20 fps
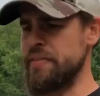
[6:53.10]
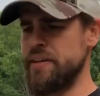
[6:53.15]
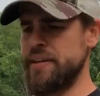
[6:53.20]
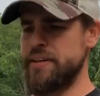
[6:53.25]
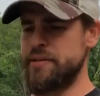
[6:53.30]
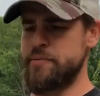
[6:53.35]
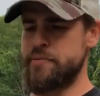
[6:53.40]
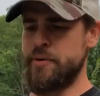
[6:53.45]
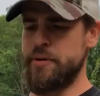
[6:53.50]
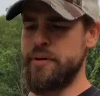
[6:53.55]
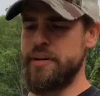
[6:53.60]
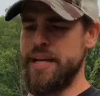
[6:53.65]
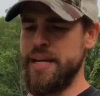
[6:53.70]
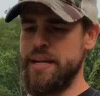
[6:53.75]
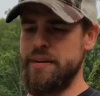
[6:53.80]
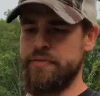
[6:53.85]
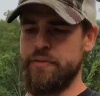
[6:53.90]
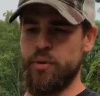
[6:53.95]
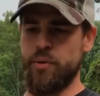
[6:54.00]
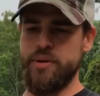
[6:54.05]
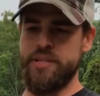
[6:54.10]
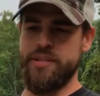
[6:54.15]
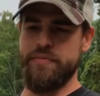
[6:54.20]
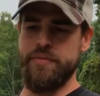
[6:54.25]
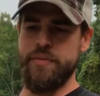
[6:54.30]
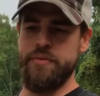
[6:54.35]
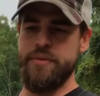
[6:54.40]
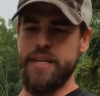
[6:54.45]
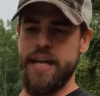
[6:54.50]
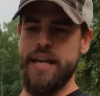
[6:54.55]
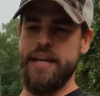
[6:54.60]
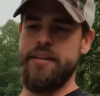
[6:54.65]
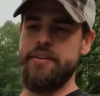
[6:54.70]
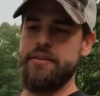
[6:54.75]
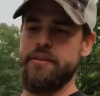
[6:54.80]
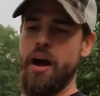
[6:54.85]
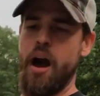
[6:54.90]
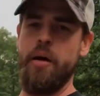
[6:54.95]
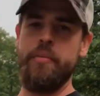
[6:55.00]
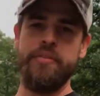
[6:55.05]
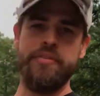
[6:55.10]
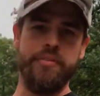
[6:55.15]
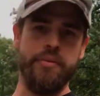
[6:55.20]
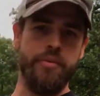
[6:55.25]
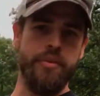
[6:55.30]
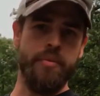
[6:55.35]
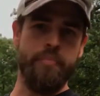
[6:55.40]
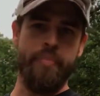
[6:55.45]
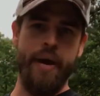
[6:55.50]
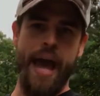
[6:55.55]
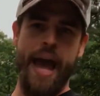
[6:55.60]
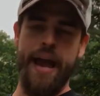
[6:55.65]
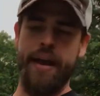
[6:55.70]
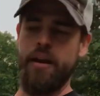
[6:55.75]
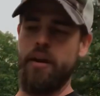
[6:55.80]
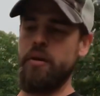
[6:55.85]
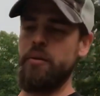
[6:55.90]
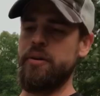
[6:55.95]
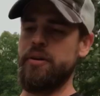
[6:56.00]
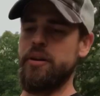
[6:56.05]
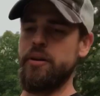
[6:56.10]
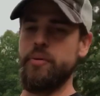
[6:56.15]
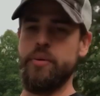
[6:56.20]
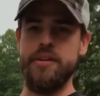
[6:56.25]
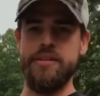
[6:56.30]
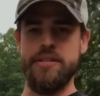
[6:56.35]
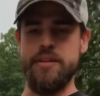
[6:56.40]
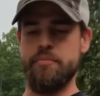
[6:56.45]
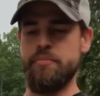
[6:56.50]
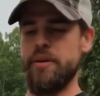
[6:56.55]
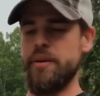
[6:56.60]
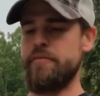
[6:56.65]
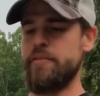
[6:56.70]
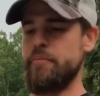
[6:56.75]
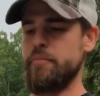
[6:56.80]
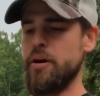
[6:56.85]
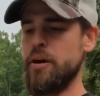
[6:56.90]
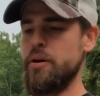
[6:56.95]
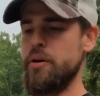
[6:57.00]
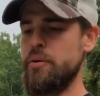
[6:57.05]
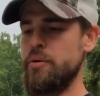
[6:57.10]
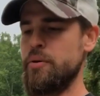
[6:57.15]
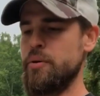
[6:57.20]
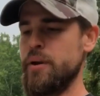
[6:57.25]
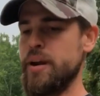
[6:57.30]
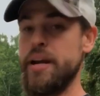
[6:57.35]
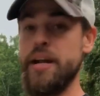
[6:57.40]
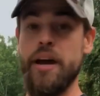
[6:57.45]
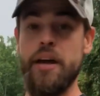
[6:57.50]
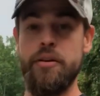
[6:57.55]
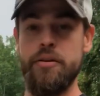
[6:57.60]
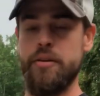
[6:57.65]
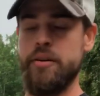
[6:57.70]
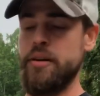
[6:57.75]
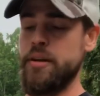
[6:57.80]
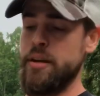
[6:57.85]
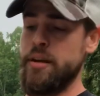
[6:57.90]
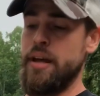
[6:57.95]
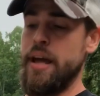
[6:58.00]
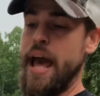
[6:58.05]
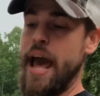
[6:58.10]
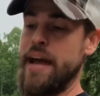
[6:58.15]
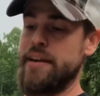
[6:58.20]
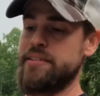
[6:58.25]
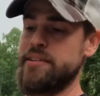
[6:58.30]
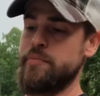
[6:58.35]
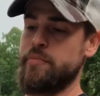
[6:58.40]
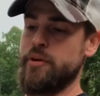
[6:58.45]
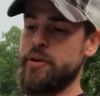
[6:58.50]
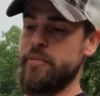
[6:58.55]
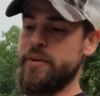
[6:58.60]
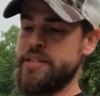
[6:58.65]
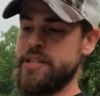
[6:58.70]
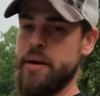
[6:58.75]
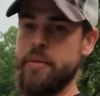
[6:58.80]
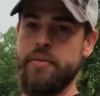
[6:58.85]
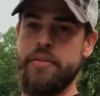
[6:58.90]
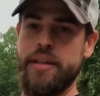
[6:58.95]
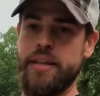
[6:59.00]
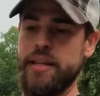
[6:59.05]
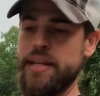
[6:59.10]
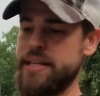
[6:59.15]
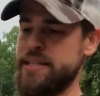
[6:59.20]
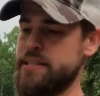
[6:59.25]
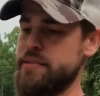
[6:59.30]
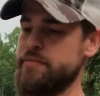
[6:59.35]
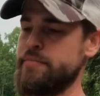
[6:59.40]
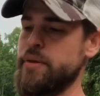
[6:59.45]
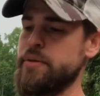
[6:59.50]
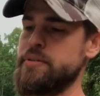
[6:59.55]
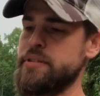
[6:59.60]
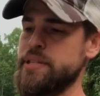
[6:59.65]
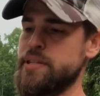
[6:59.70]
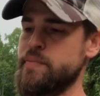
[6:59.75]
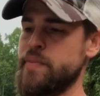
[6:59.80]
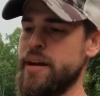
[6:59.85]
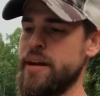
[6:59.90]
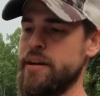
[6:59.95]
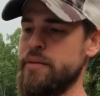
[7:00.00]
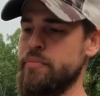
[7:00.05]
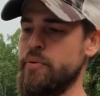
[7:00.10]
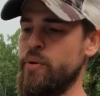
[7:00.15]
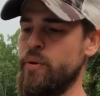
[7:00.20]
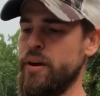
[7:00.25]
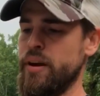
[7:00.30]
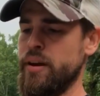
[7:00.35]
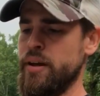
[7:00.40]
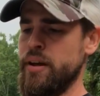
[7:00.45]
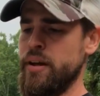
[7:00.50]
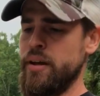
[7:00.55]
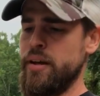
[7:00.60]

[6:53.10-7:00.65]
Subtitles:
I thought that was pretty neat. And of course, if you take your, obviously with the pack on here, when it's in bivy mode or any other, actually pretty much everything less than the most expanded point,